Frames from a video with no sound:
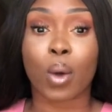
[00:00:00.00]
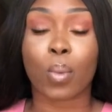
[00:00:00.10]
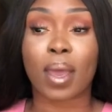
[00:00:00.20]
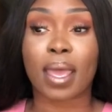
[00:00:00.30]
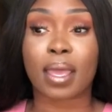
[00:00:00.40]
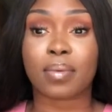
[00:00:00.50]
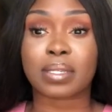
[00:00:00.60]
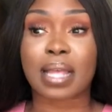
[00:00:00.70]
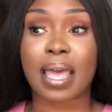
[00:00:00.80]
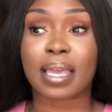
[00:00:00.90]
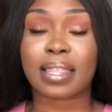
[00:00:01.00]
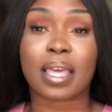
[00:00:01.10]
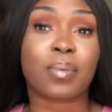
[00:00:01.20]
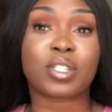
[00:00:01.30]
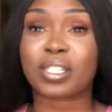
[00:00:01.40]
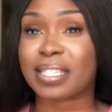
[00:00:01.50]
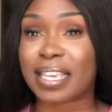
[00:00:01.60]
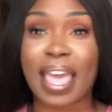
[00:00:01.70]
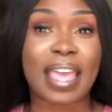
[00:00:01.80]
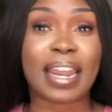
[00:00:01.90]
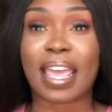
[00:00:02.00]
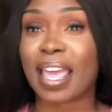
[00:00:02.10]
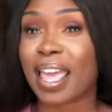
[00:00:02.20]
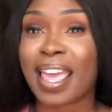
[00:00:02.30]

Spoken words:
where it was like they were just getting it.